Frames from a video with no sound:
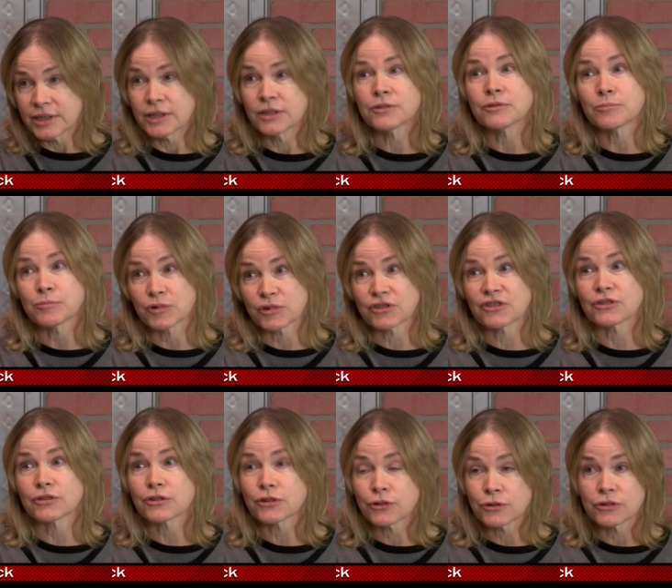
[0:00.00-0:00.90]
other books
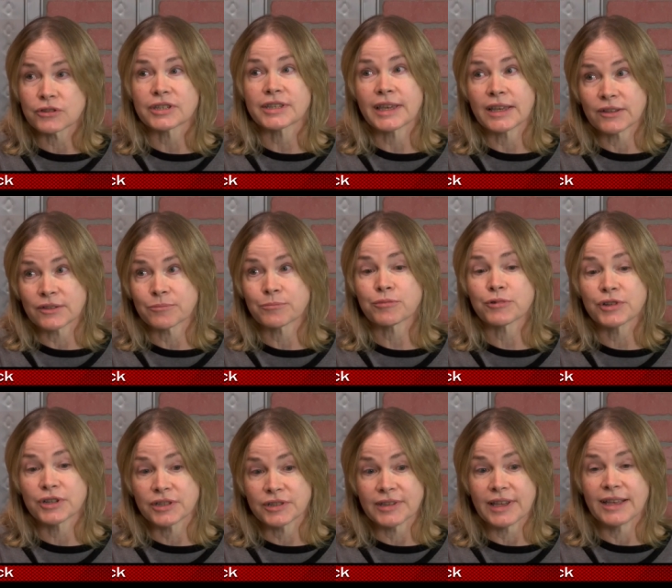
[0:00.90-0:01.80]
are currently out of
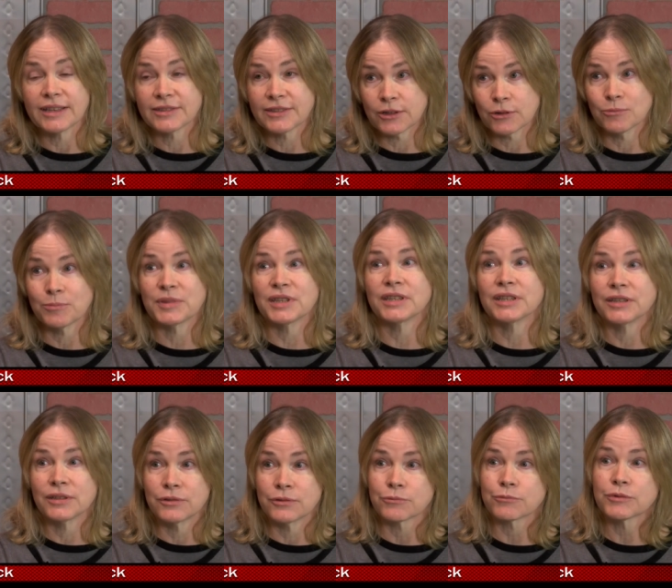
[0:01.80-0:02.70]
print as they're
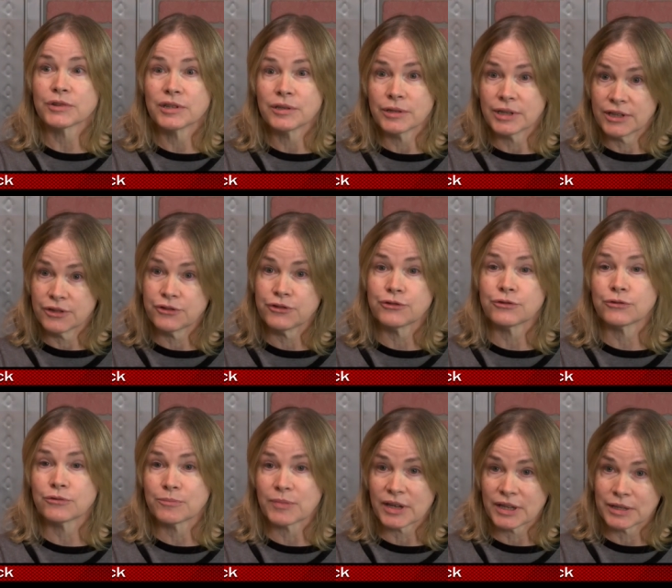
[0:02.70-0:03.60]
being
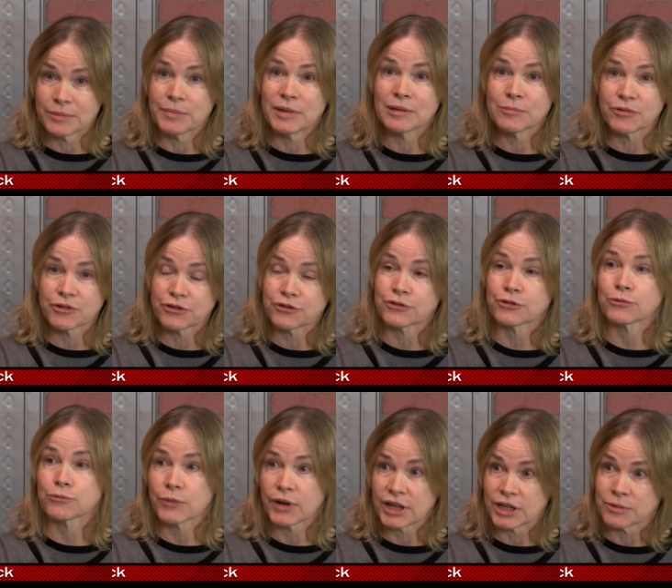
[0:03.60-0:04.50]
reissued by a publisher,
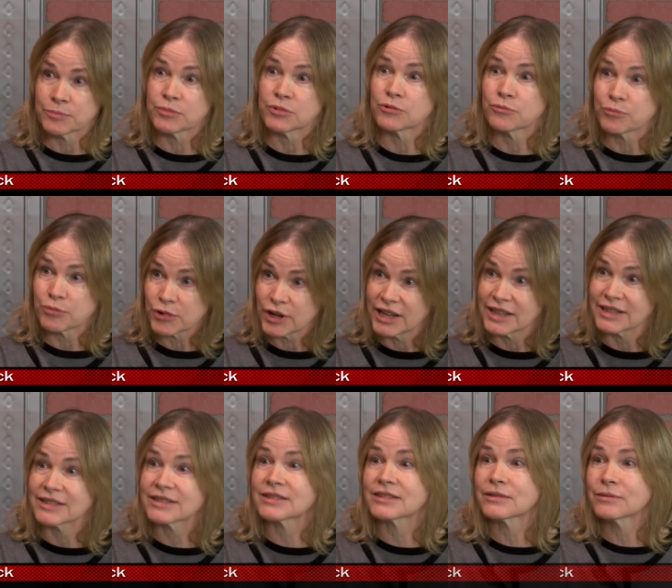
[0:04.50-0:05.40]
Wild Blue
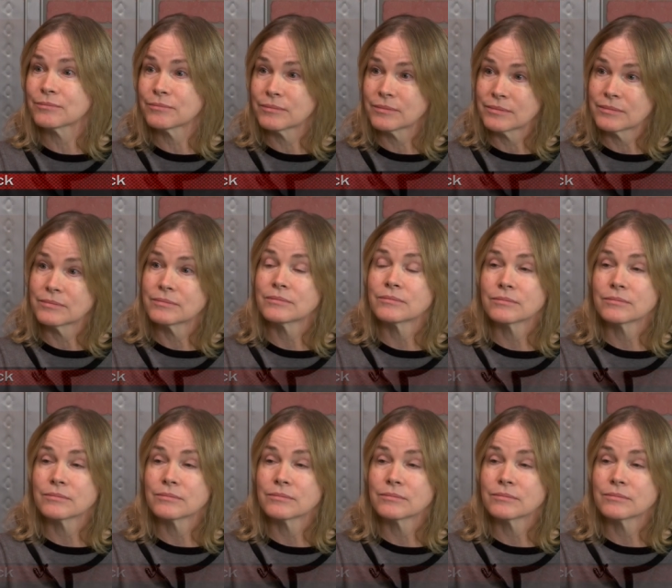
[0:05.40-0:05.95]
Press. So